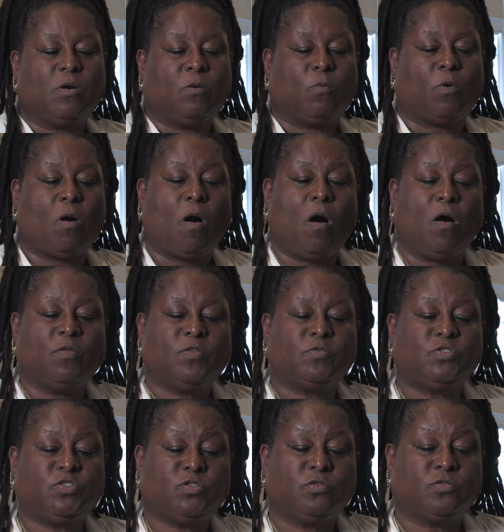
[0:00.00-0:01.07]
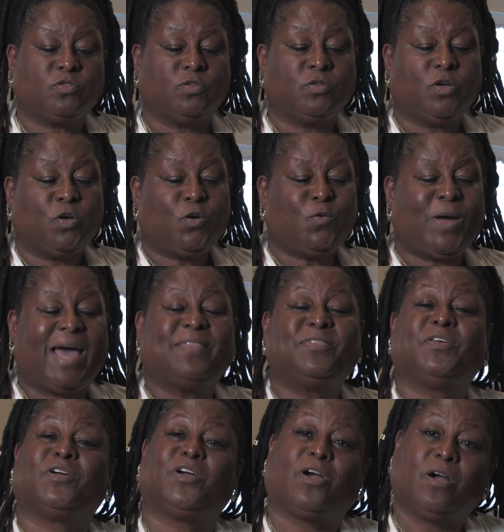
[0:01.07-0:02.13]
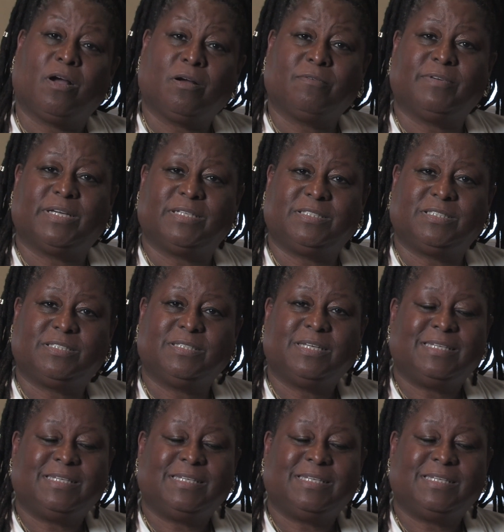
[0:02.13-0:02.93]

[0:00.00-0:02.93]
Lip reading: were all those children who had the courage